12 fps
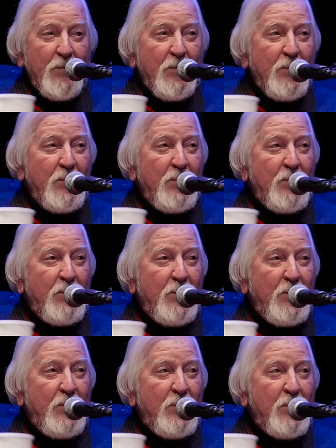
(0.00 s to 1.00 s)

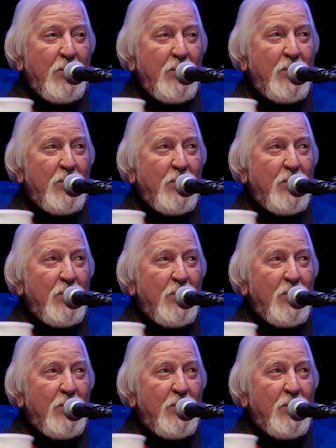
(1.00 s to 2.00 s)

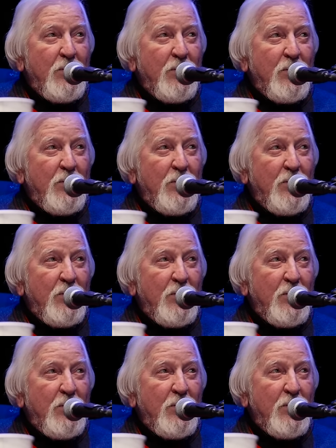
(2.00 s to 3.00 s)

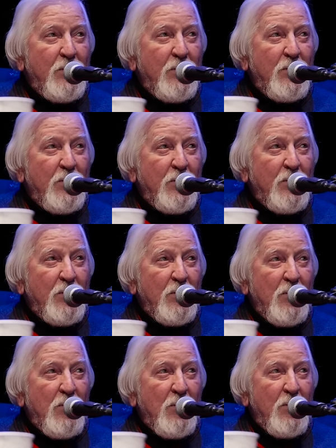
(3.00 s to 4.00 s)

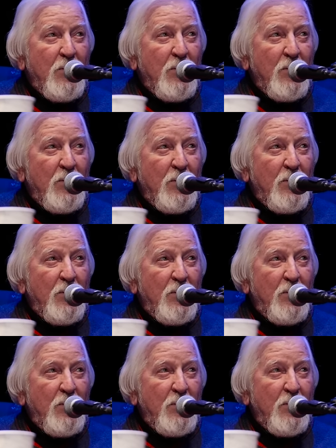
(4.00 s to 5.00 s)

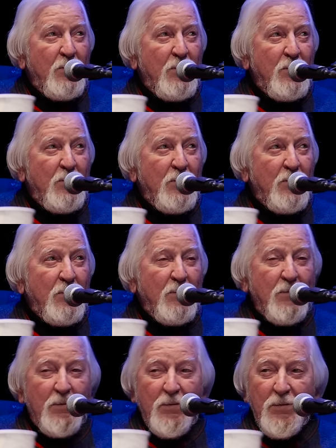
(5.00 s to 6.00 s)

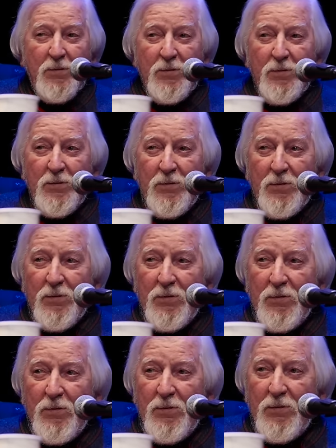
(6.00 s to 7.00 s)

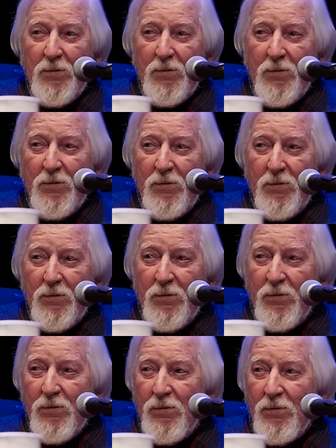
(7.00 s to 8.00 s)
This person isn't speaking.